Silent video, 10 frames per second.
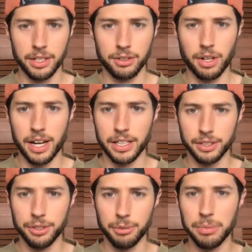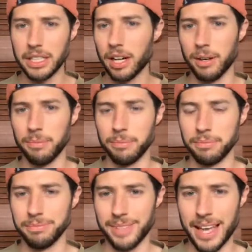trying to become
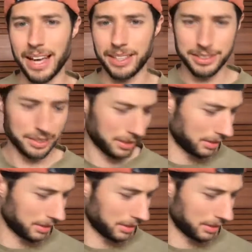X,